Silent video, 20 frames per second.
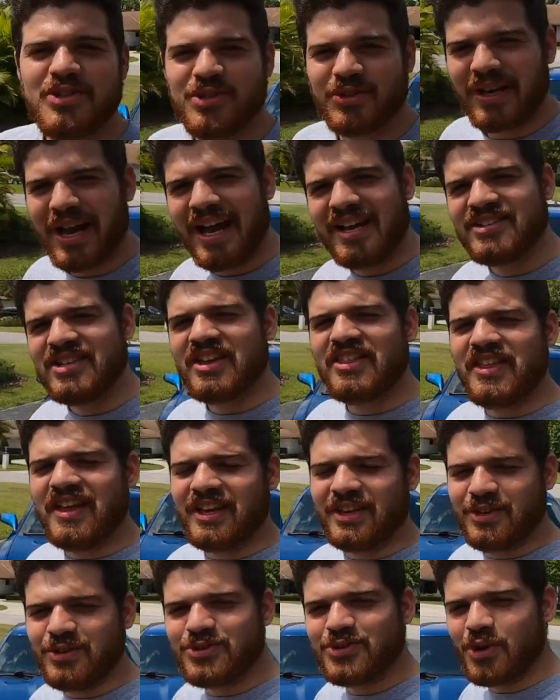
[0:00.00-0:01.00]
So guys,
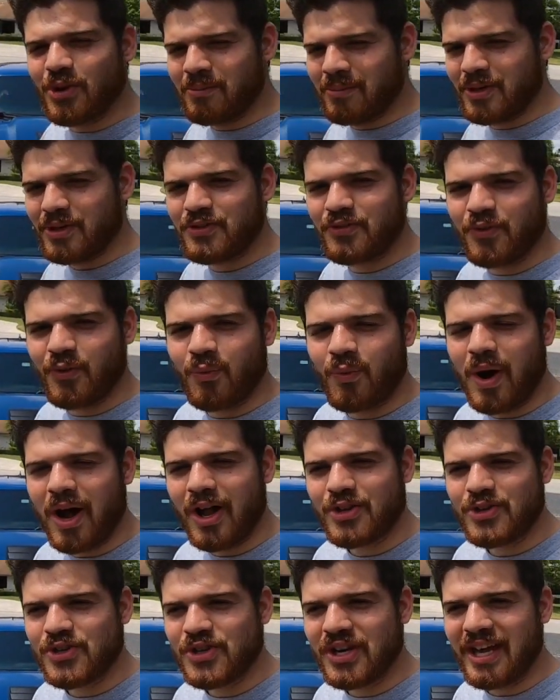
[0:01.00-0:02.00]
thank you so much for
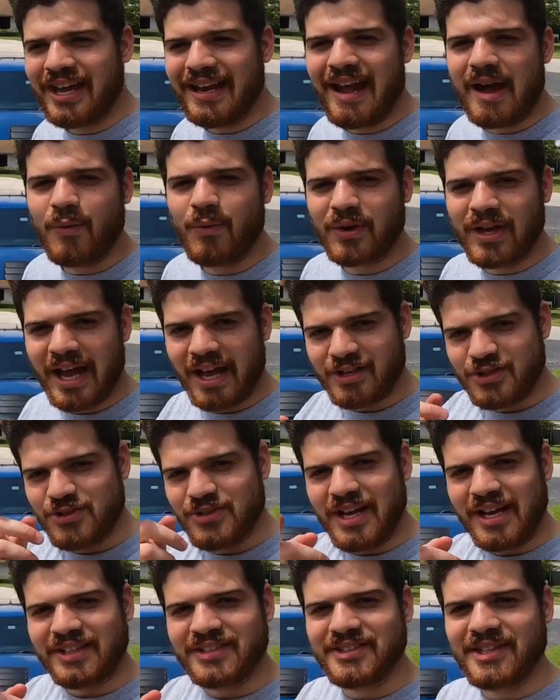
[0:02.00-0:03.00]
watching, and I will catch you
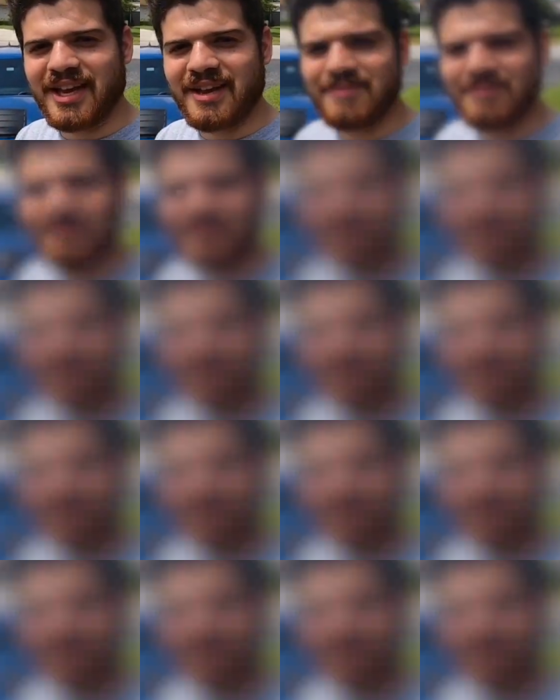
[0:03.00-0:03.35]
next time.